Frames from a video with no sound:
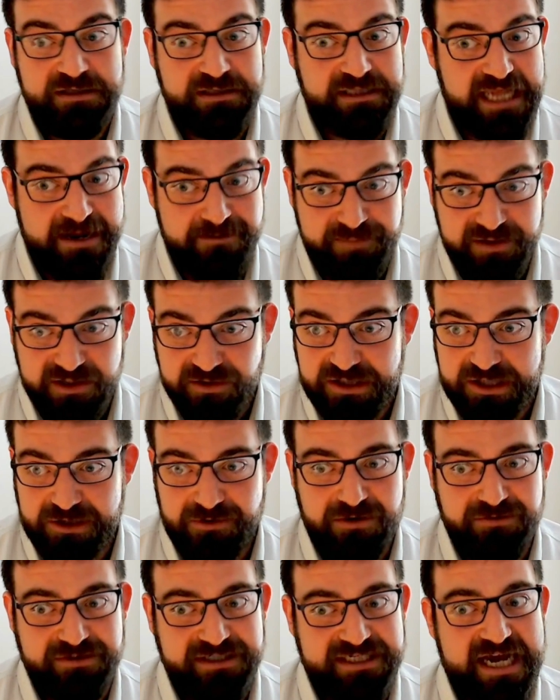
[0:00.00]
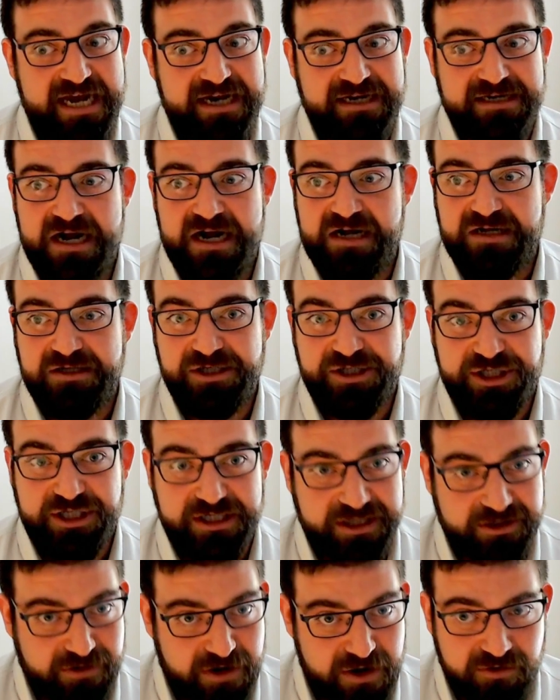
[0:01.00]
They built their own technology,
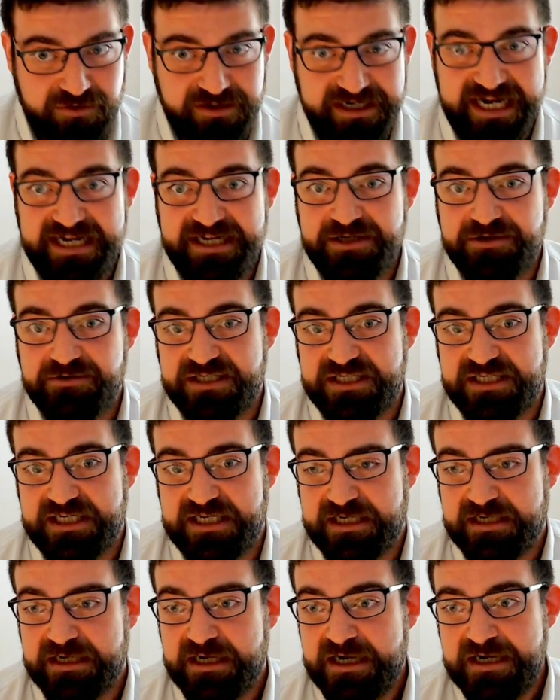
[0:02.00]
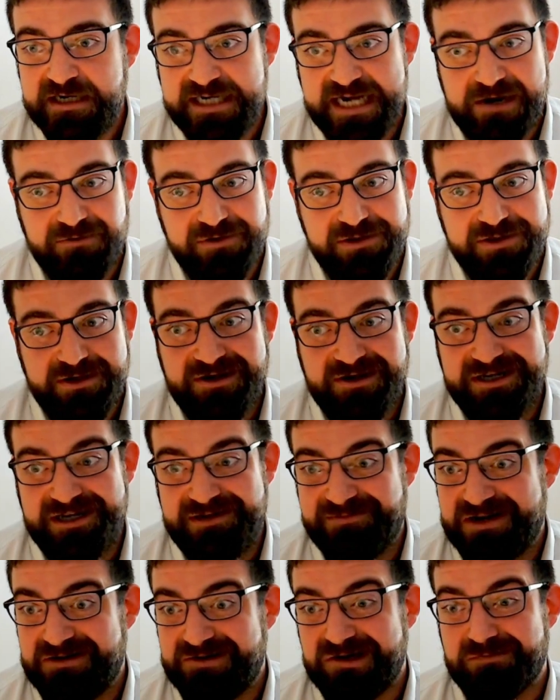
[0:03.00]
their own AUC. Now we're talking
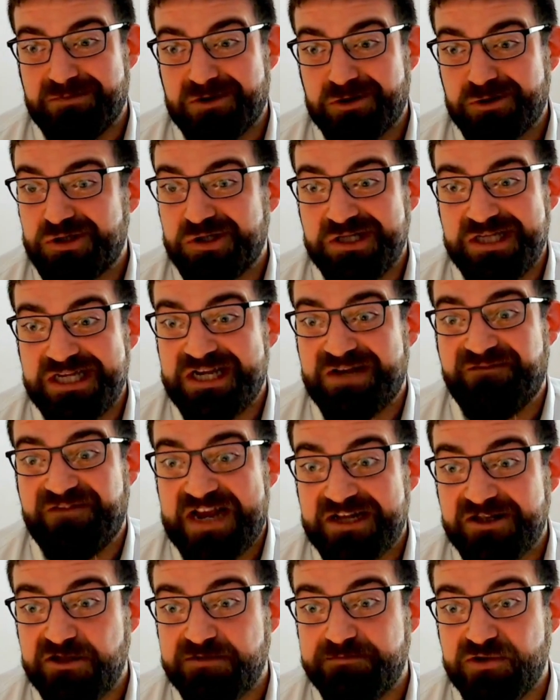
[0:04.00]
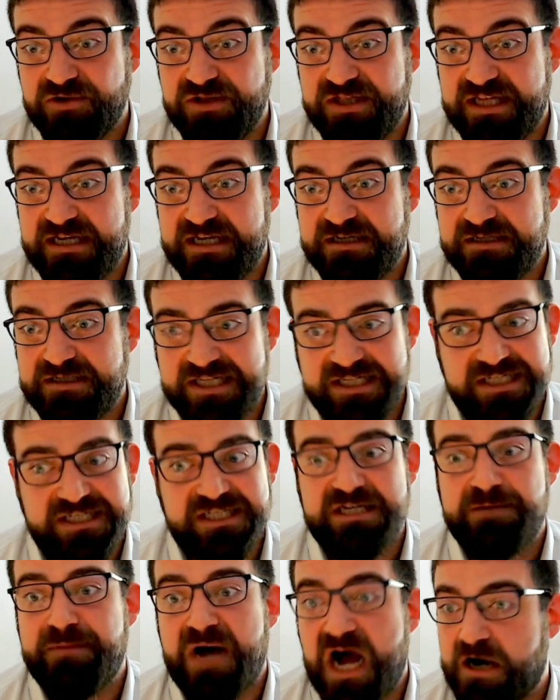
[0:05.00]
about commercially available things. This
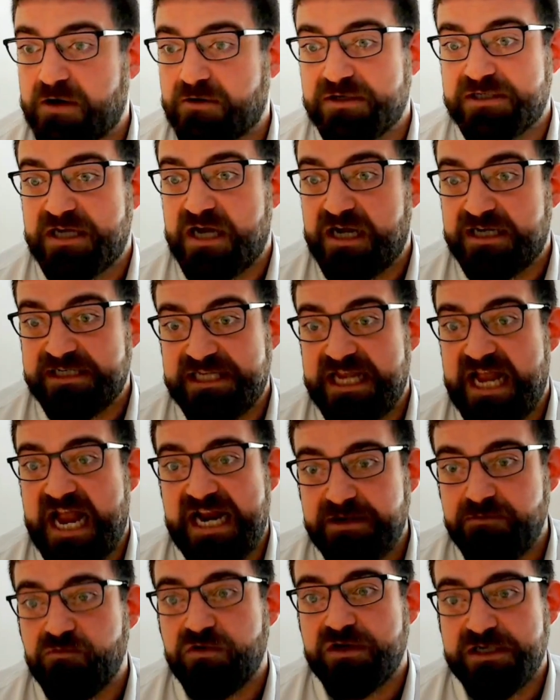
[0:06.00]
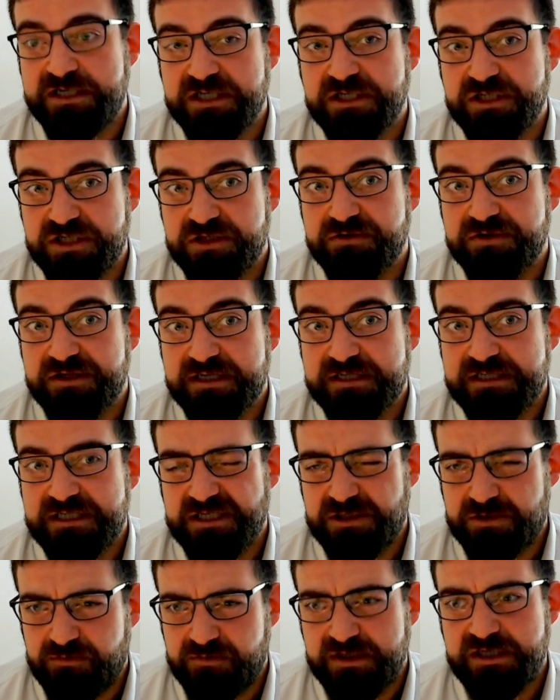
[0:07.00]
is democratized. Anyone can do this.
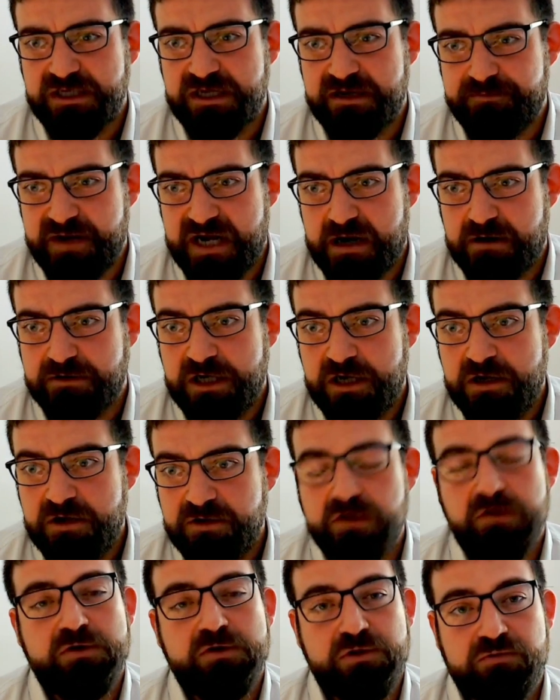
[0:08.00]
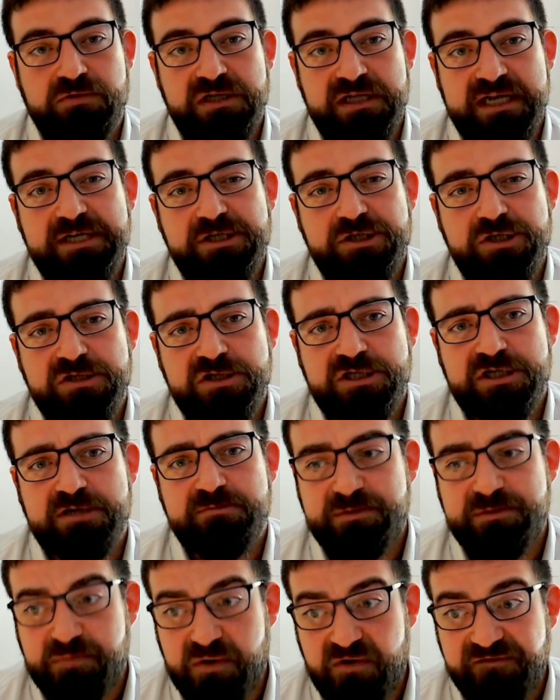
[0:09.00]
And it's really about those
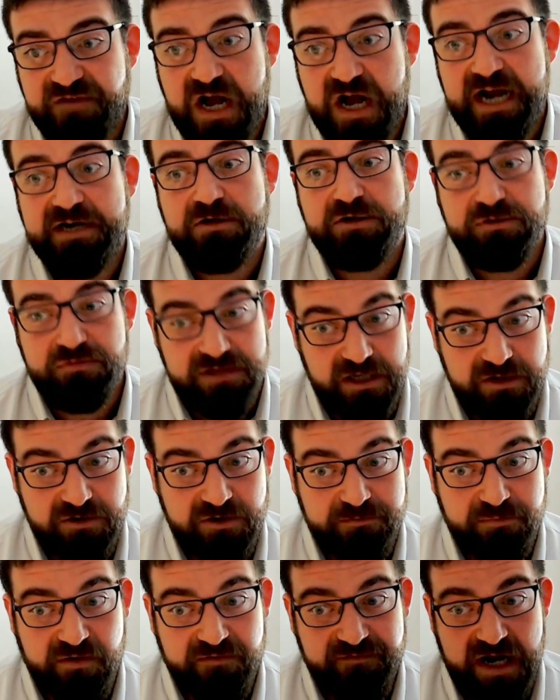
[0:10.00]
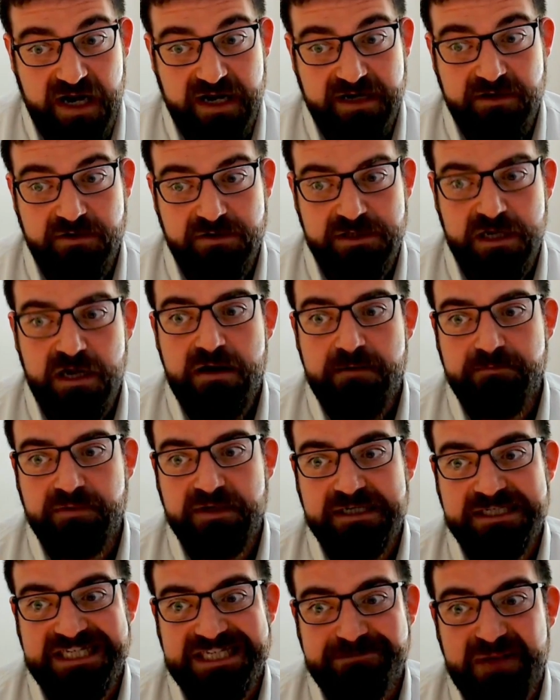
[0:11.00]
relationships, providers with other providers,
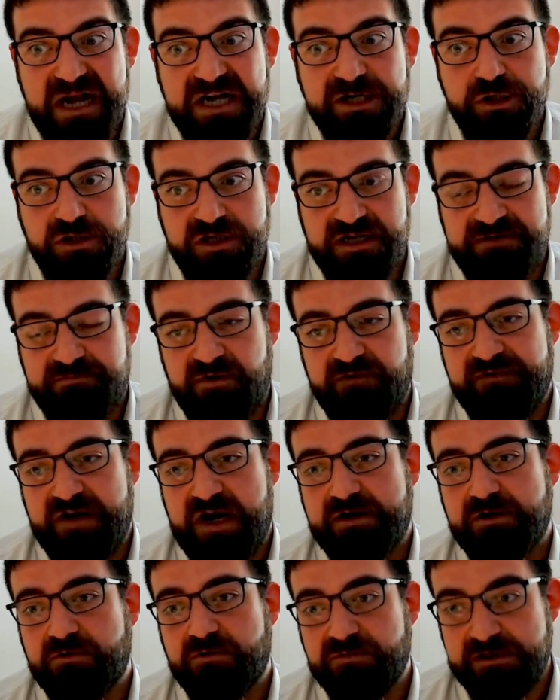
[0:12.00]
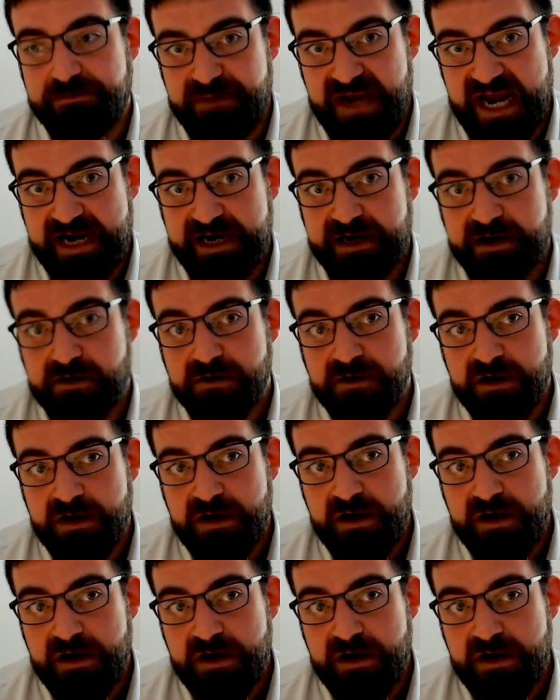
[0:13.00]
but especially provider with payer.